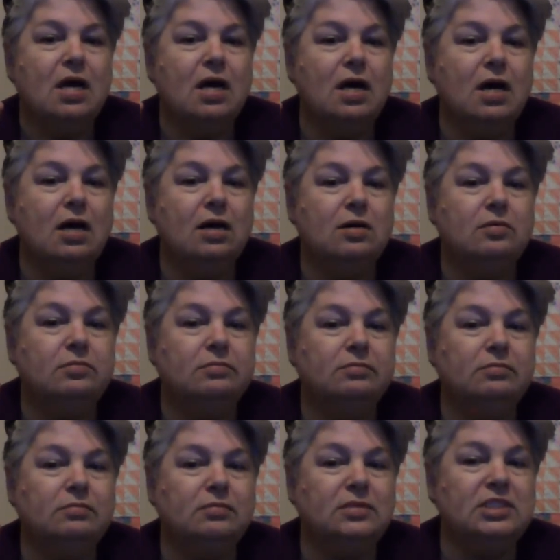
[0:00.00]

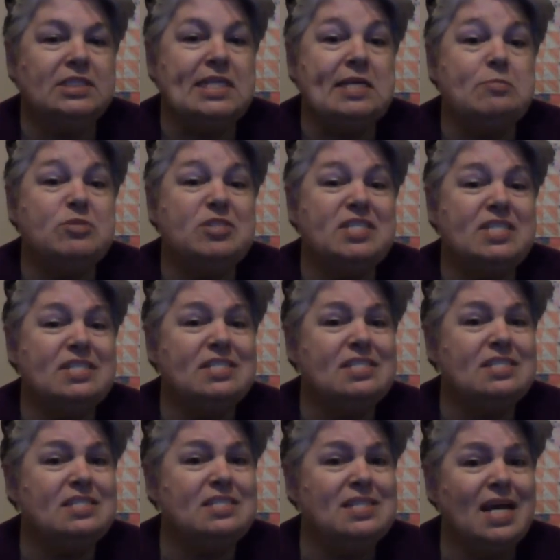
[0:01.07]
it seems to
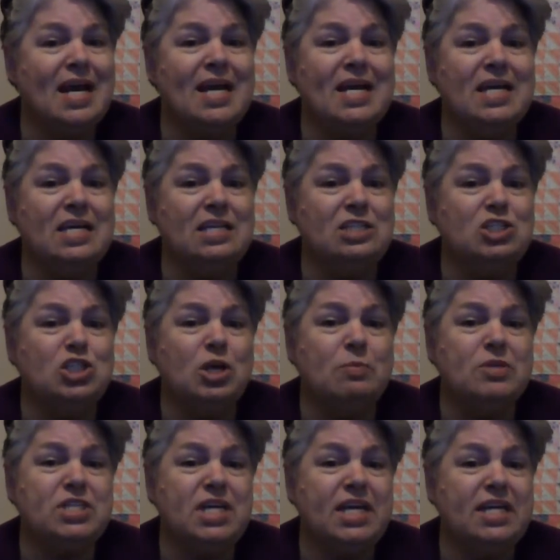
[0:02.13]
stain so
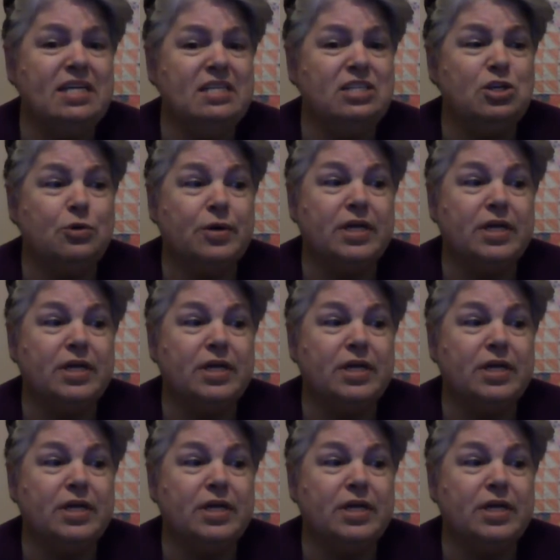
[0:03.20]
much easier,